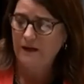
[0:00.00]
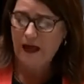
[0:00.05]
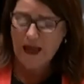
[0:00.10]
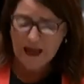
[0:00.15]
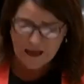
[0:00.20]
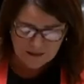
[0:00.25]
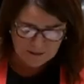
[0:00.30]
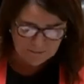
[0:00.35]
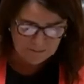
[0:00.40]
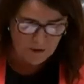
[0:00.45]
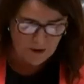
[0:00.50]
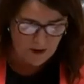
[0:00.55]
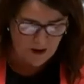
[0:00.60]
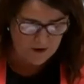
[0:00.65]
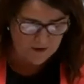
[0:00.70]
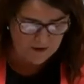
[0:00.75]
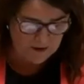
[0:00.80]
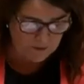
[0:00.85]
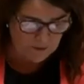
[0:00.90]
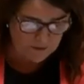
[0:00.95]
As a
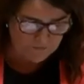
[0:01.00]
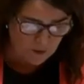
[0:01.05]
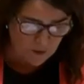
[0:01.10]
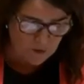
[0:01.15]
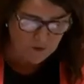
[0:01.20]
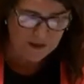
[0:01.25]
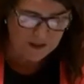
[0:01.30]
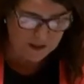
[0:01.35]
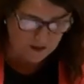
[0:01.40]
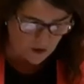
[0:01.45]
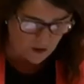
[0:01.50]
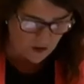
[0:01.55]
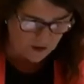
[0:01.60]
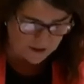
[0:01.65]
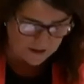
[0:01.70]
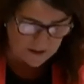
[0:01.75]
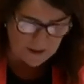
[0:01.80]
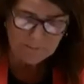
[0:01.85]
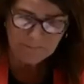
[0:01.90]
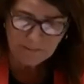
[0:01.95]
priority. We've already got
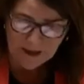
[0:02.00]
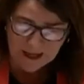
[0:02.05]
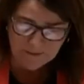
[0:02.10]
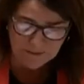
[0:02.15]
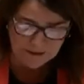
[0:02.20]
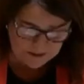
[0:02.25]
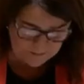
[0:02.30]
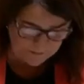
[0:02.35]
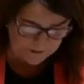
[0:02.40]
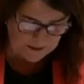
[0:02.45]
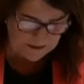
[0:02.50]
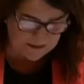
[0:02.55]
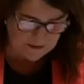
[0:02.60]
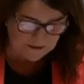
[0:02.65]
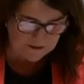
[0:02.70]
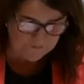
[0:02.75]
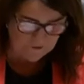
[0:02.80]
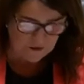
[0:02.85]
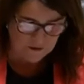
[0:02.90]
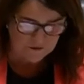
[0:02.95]
babies being
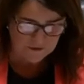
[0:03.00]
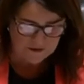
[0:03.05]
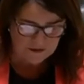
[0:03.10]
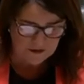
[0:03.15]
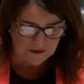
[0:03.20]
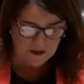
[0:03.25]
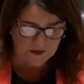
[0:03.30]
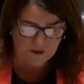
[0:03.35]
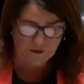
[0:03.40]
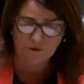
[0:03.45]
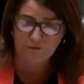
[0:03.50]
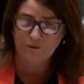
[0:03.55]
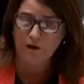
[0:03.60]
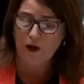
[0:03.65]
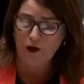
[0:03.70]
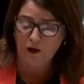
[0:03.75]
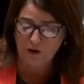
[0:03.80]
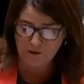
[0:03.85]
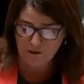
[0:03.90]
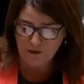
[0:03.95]
delivered on the side of the
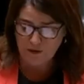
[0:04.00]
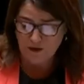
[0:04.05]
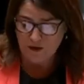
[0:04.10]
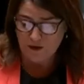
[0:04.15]
road.